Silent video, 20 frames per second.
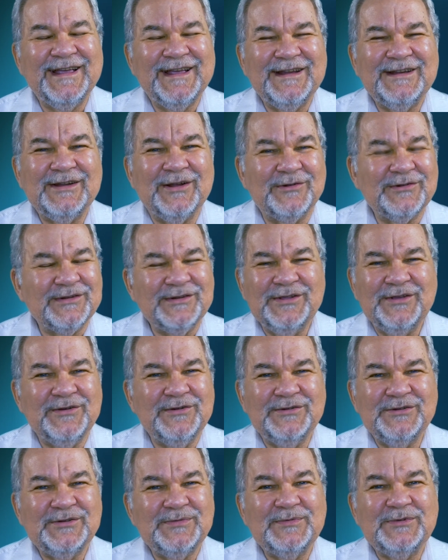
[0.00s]
don't
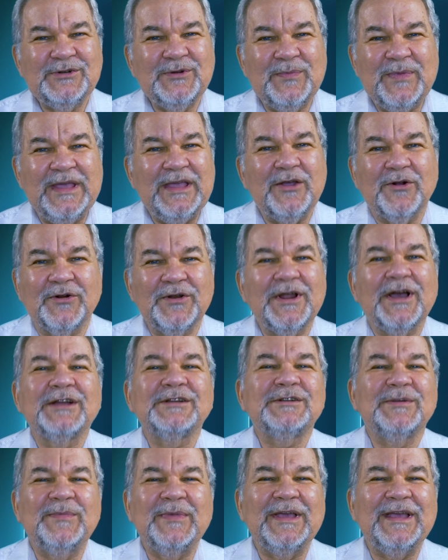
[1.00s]
use "to be" or
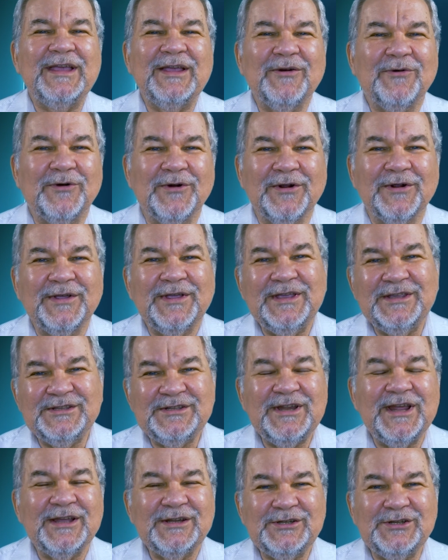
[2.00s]
"not to be" or "he's
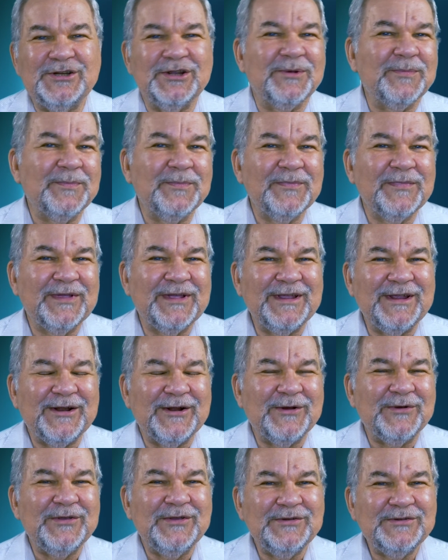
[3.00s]
dead, Jim."
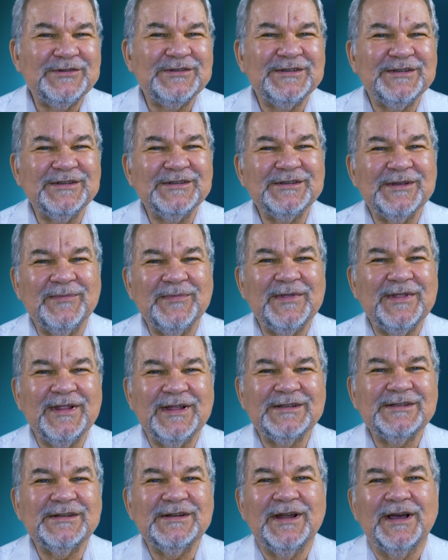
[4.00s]
Use something
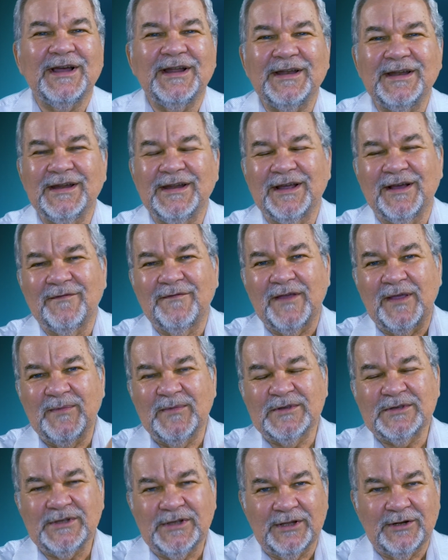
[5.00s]
that's not a
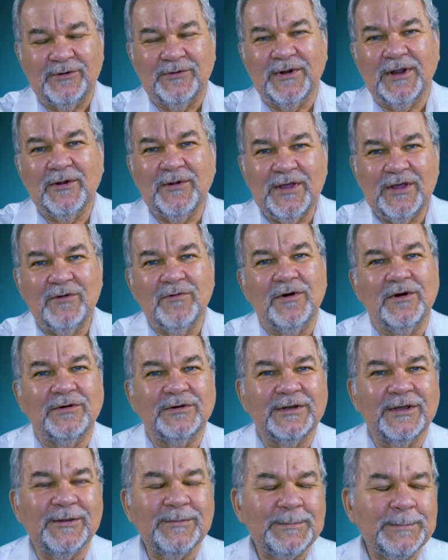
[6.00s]
famous literary
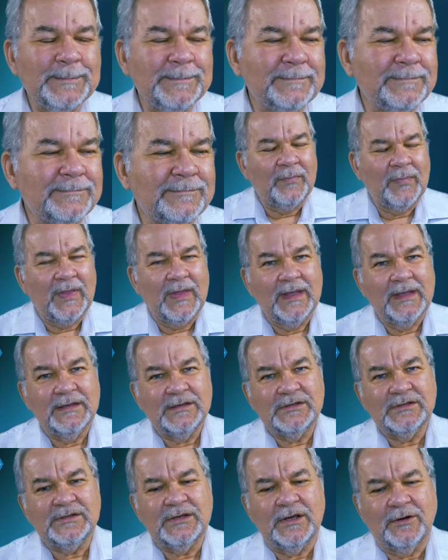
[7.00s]
quote.
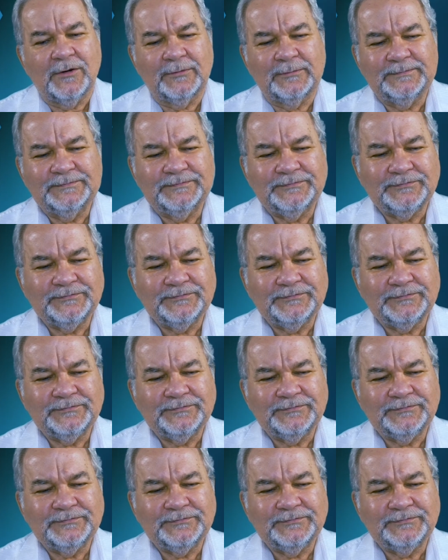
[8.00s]
So